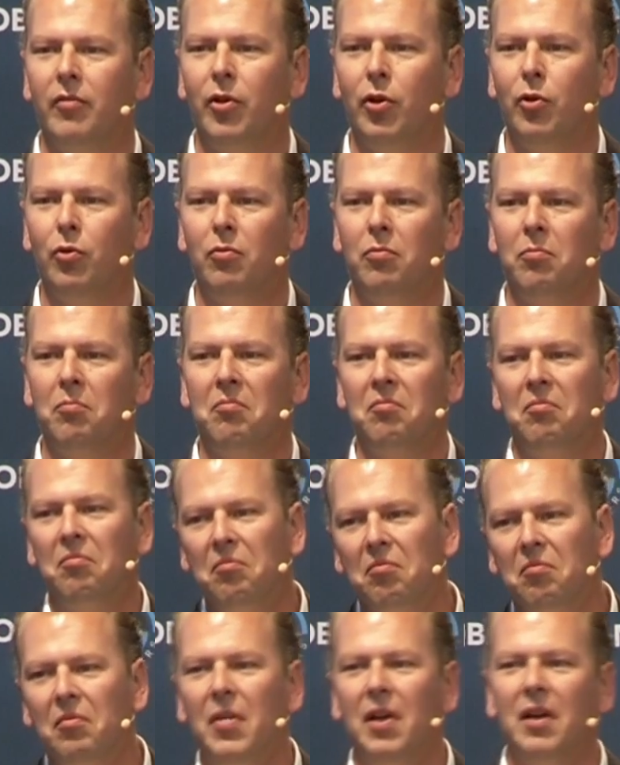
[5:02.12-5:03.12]
you,
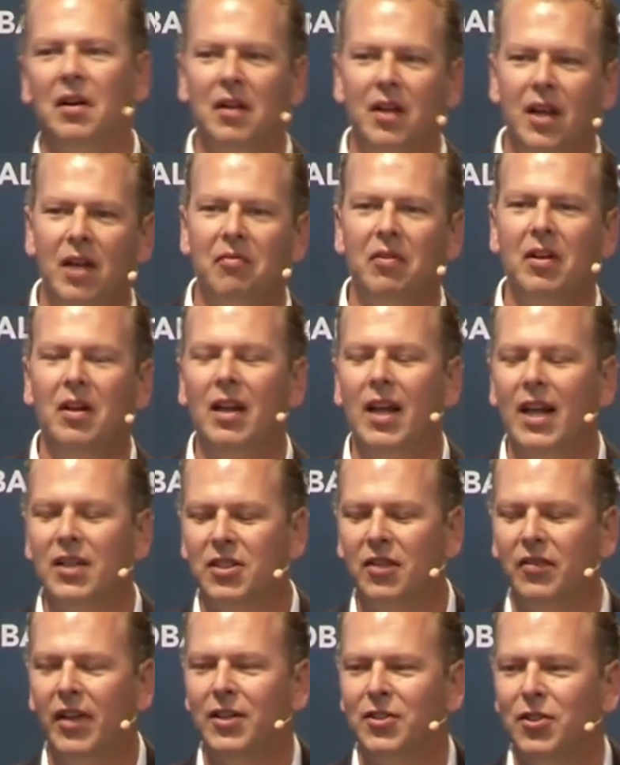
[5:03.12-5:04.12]
giving less
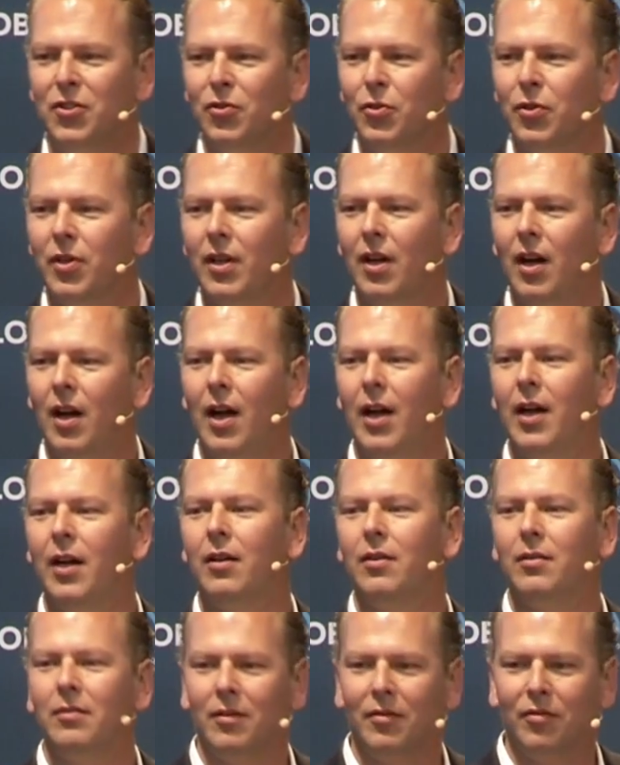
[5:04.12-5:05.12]
attention to the
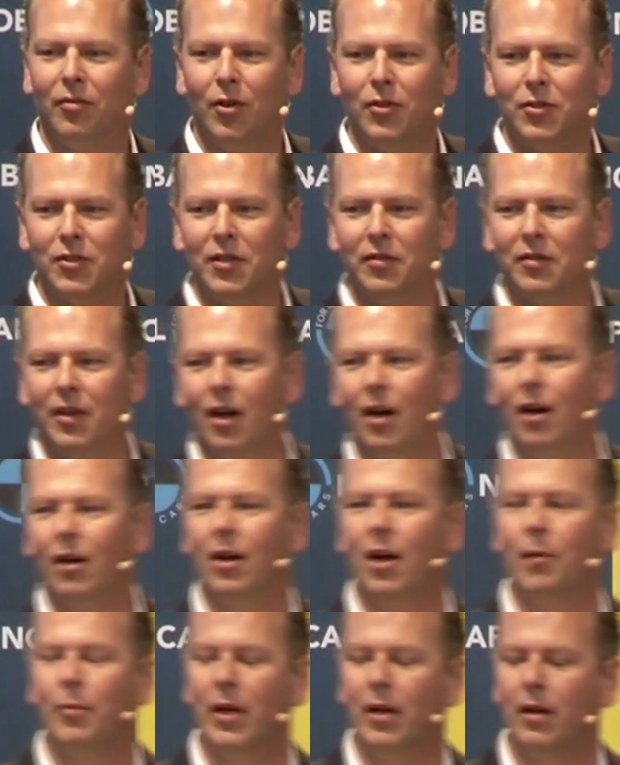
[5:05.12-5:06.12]
higher velocity car
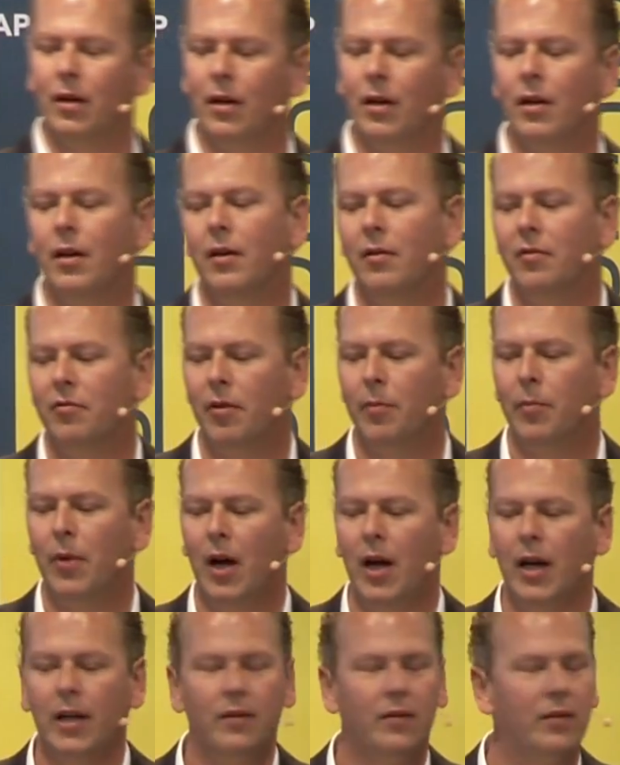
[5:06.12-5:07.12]
coming from
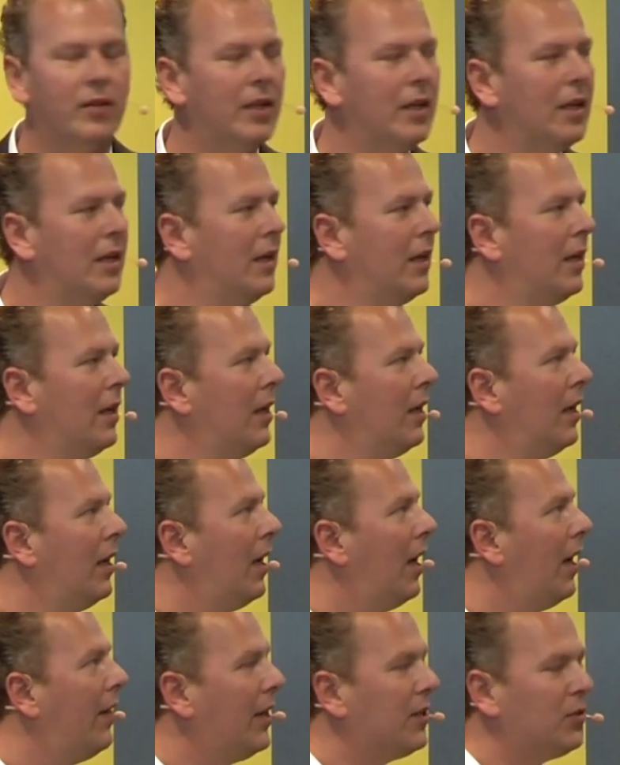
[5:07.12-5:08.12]
behind.
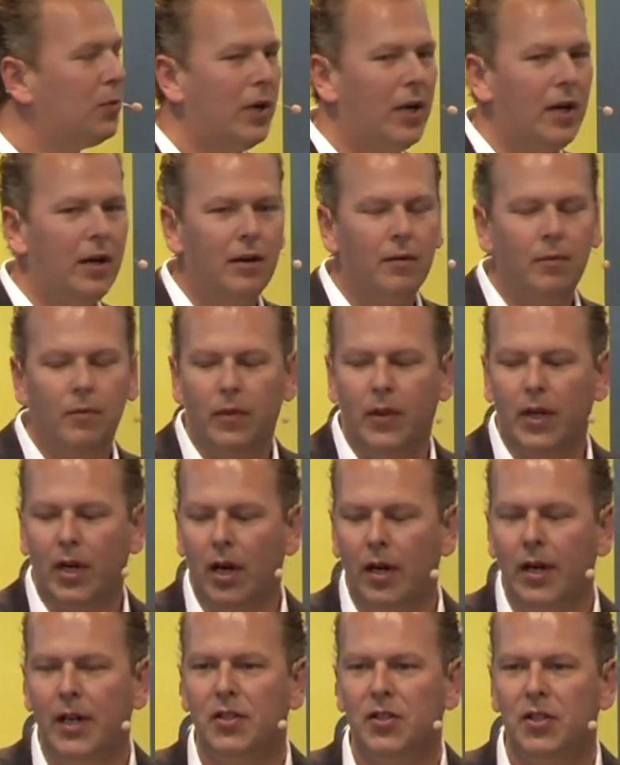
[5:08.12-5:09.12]
And that's where the
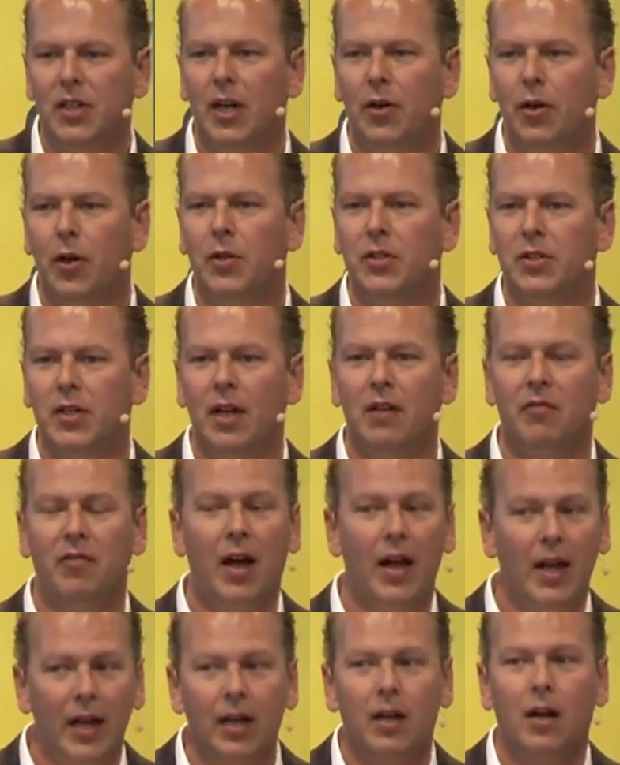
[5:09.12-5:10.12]
cut-in scenario itself,
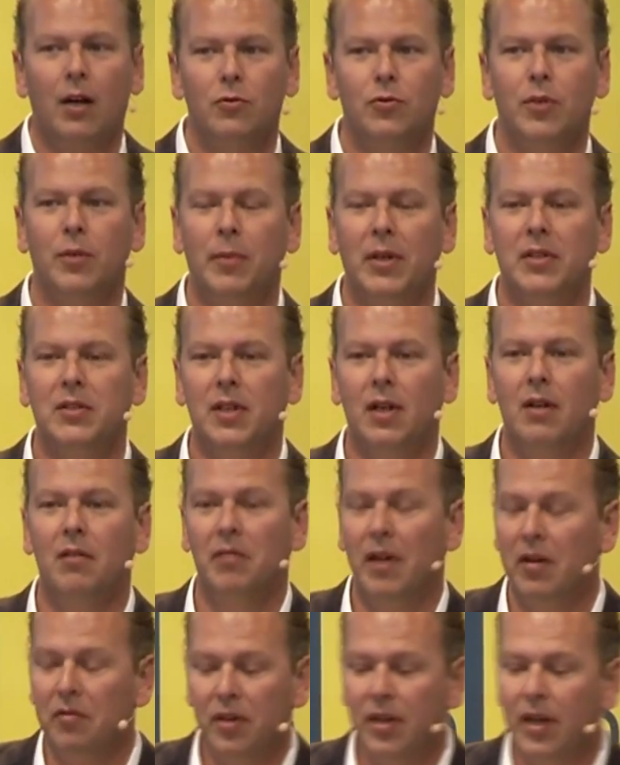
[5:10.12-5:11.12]
I encountered myself
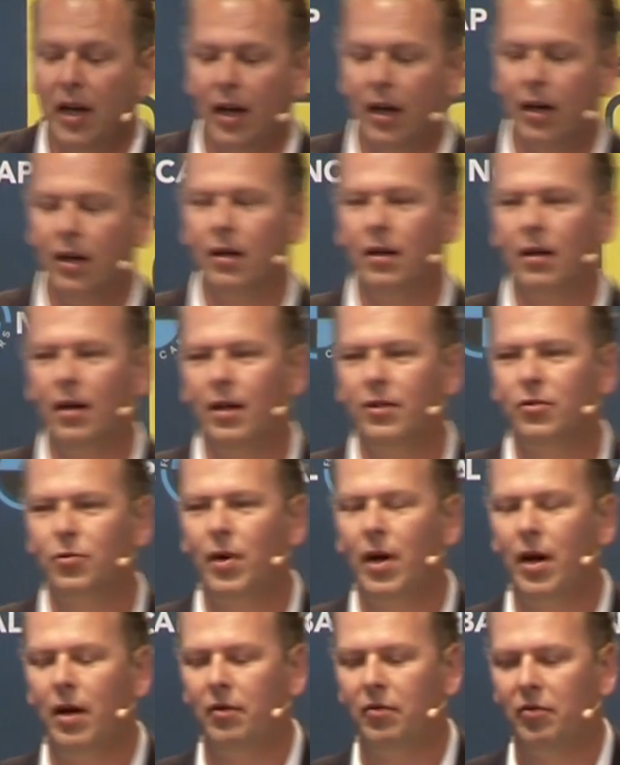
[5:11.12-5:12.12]
every day I
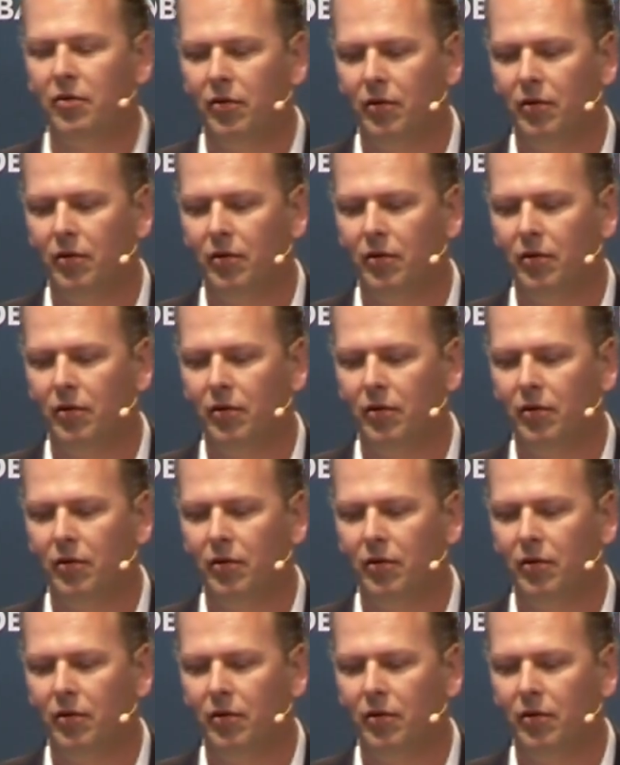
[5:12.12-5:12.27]
drive.